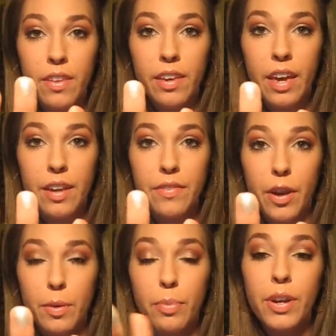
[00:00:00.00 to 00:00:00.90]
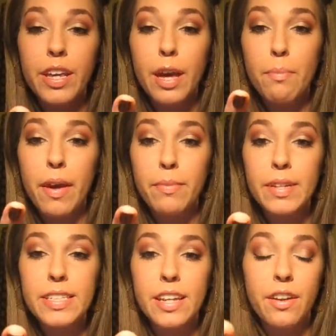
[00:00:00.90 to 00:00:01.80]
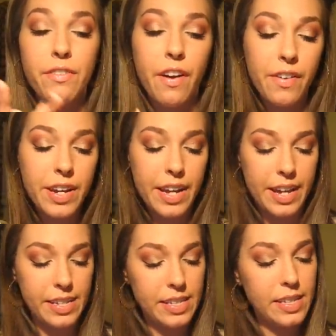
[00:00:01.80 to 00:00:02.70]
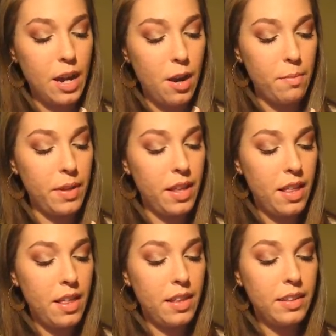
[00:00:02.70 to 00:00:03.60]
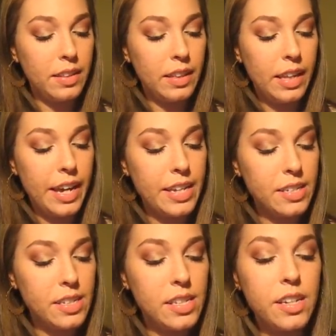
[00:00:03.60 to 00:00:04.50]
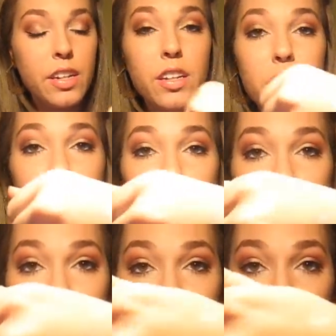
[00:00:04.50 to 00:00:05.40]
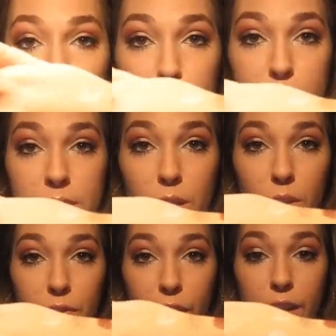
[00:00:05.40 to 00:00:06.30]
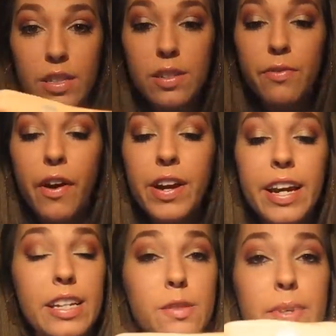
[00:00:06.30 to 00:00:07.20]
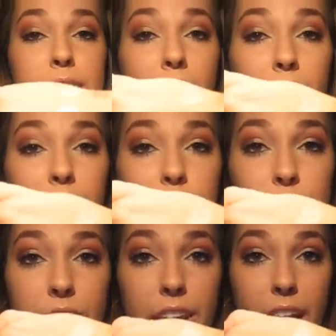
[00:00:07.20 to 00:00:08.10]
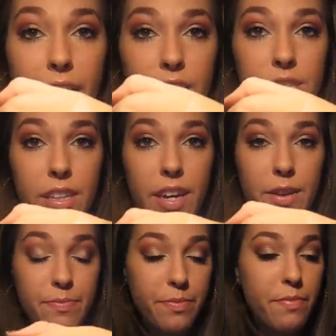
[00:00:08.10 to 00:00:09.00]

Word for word: Again, very pretty and pigmented, a very nice um, light, just true silver. It's a very nice metallic shade actually.